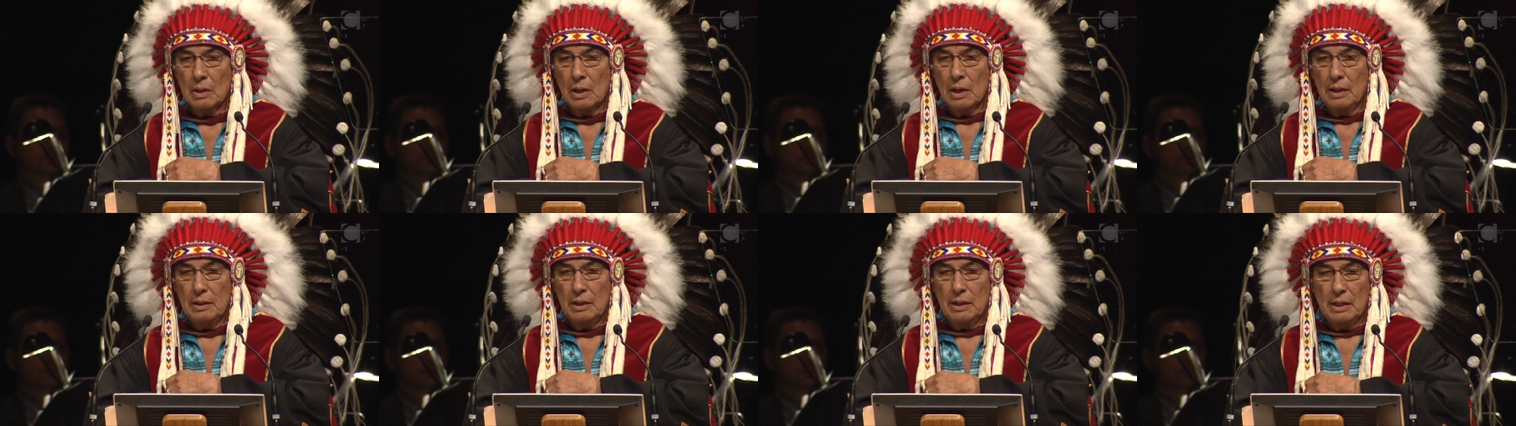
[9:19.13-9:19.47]

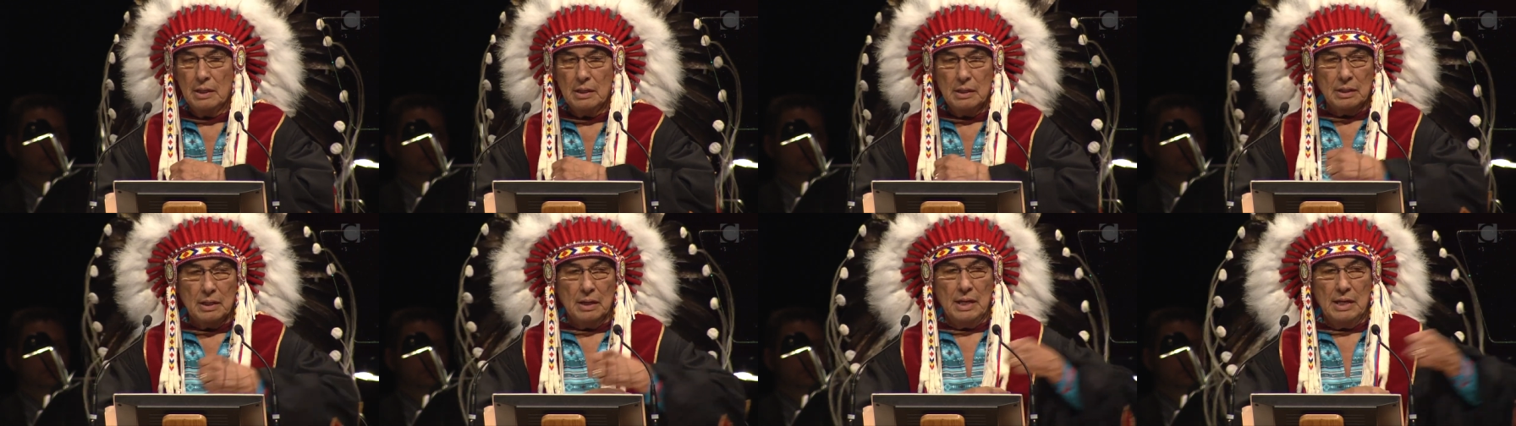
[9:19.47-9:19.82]
and the
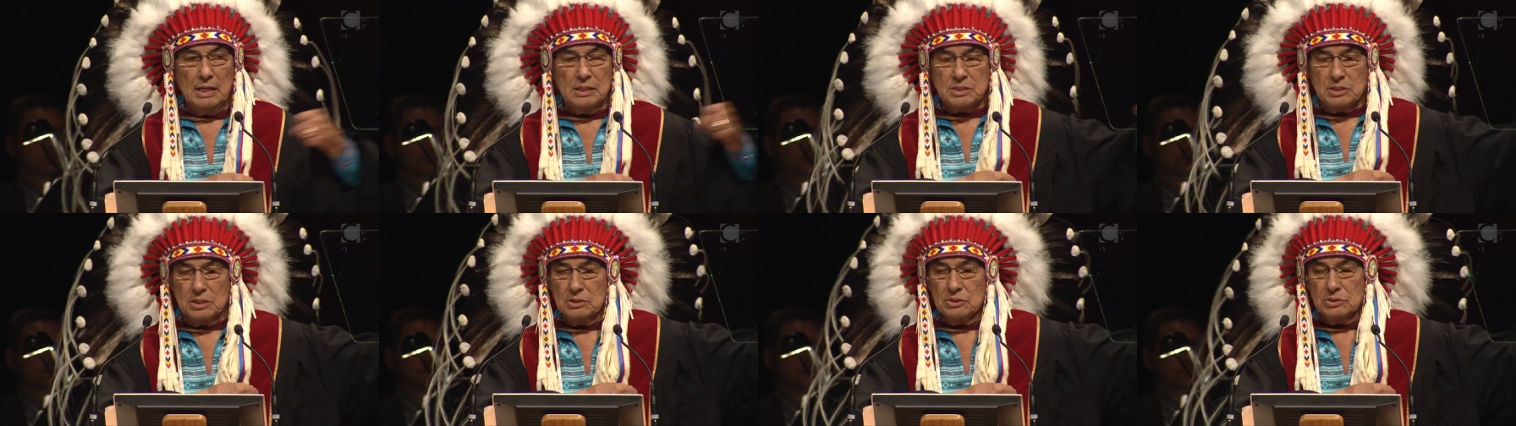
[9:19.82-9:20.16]
Indian
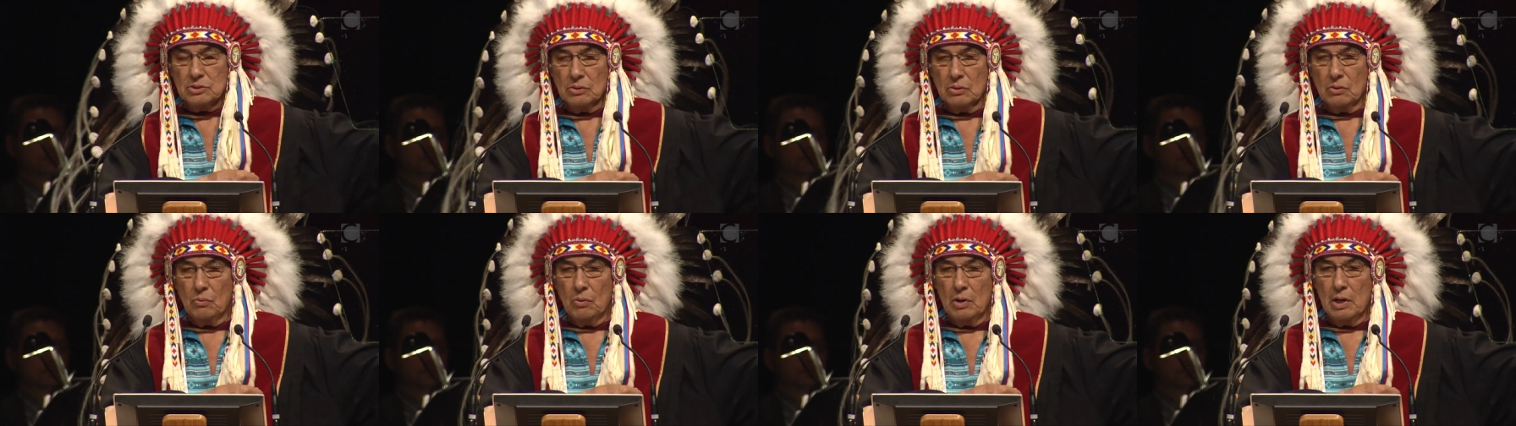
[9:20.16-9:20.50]
agent
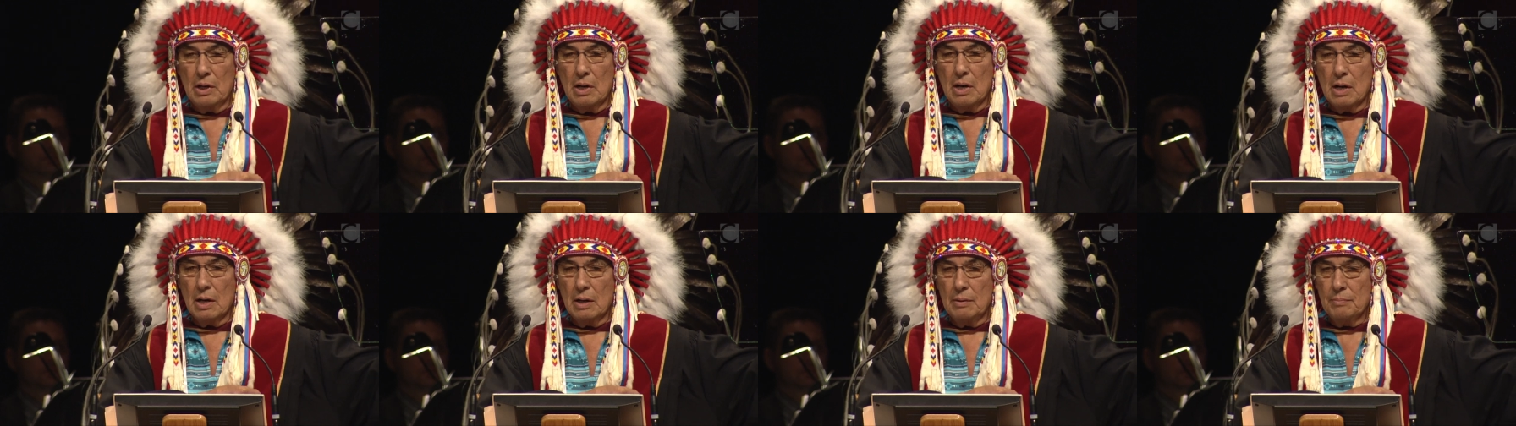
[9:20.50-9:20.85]
took
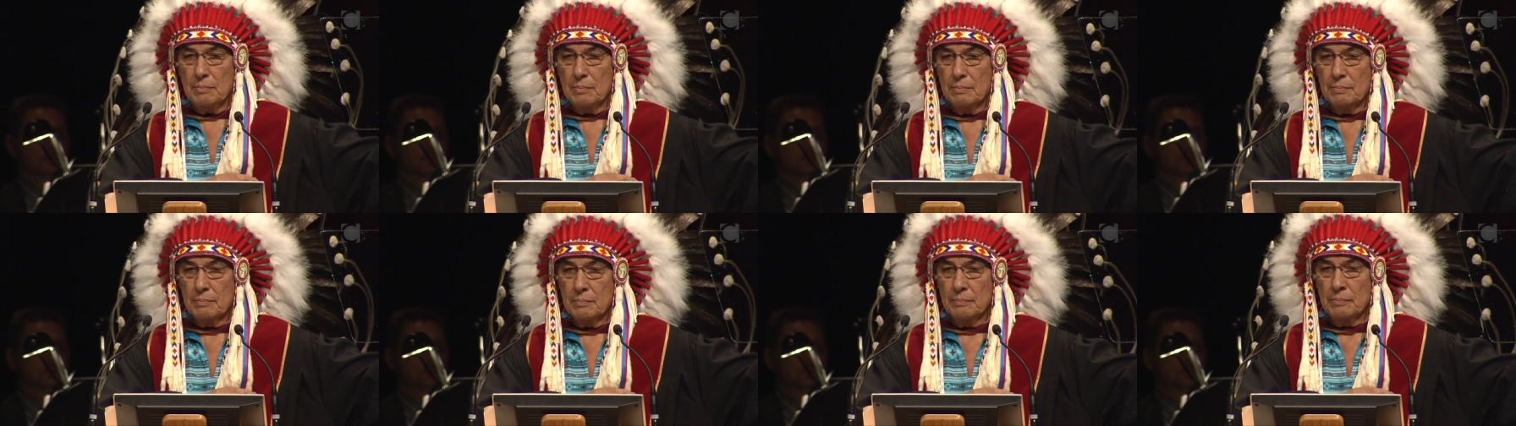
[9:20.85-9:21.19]
one
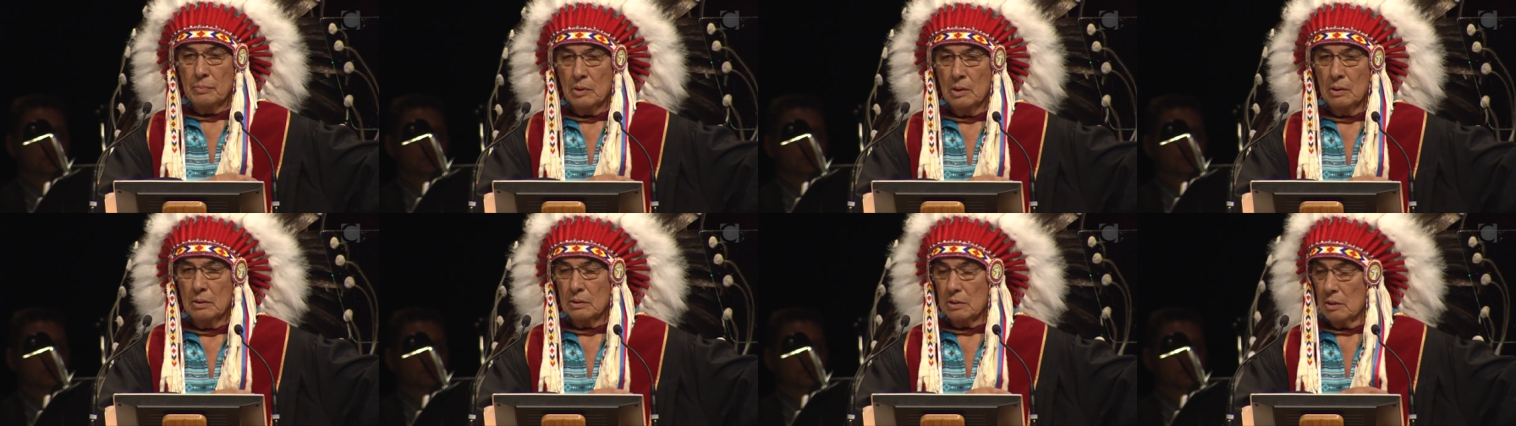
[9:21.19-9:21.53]
arm,
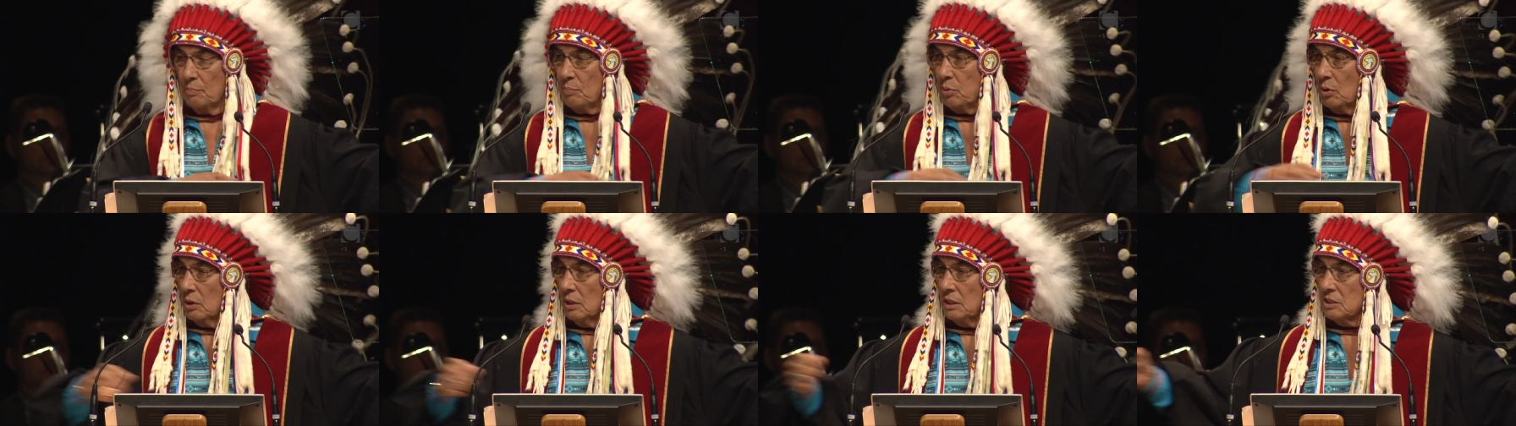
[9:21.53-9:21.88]
the
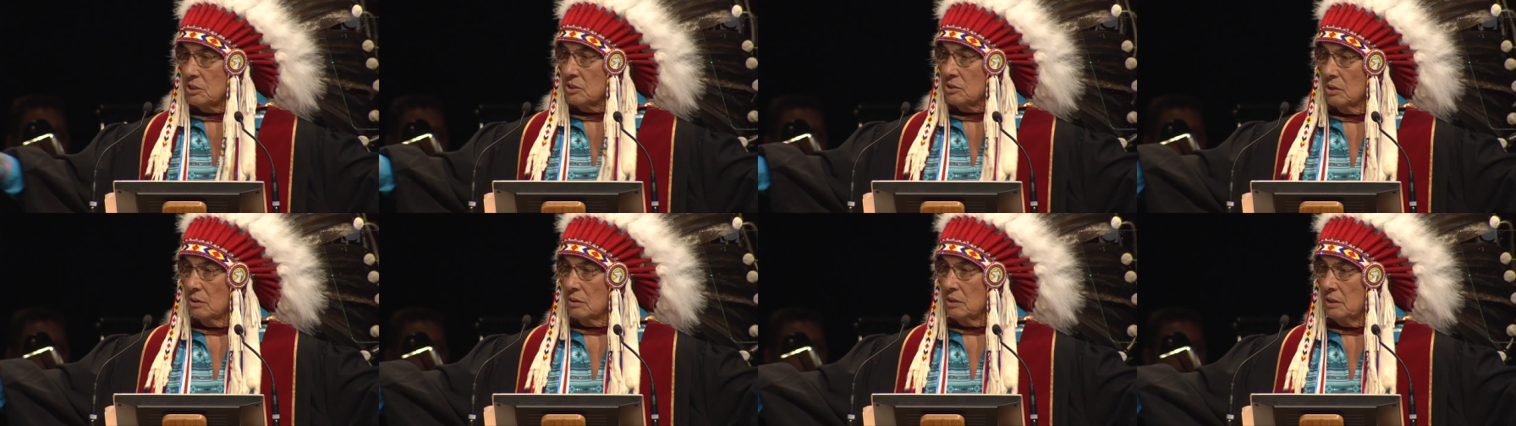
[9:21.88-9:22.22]

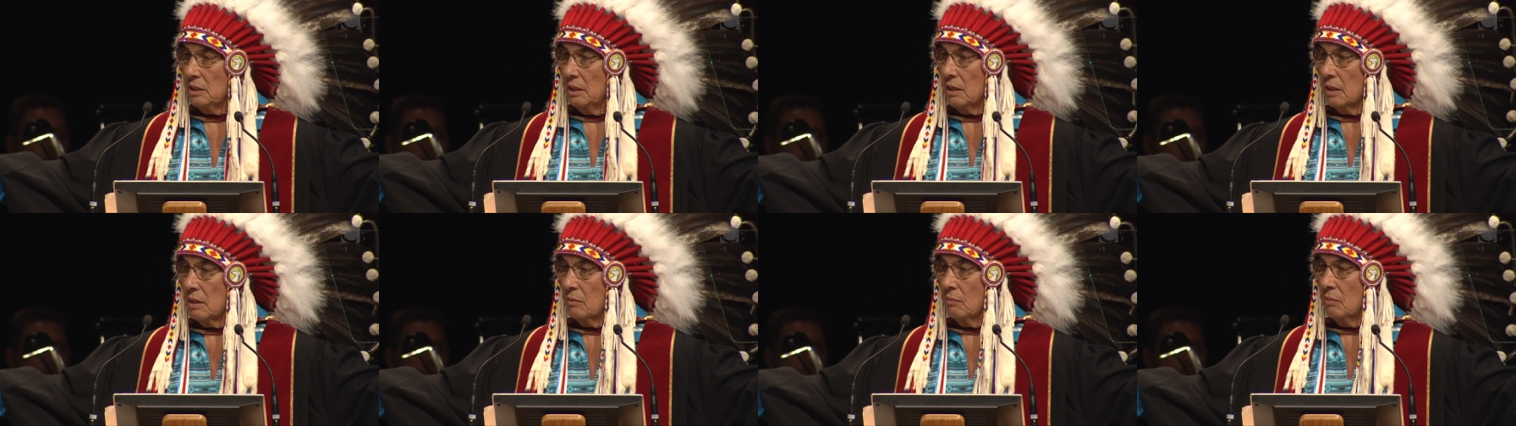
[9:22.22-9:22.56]
police took
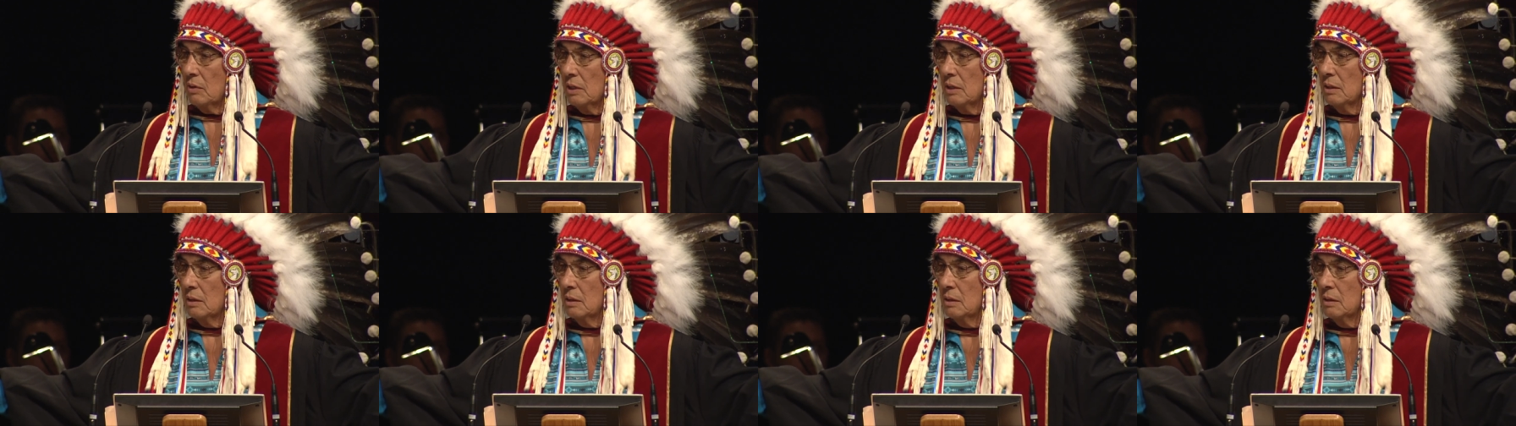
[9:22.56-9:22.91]
the other
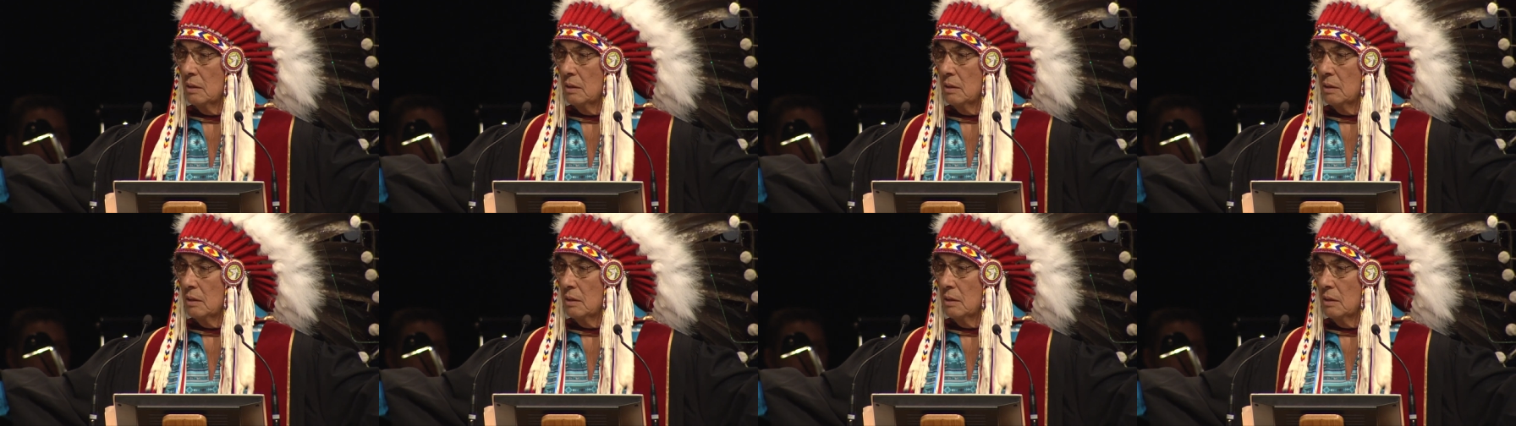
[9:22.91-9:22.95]
one.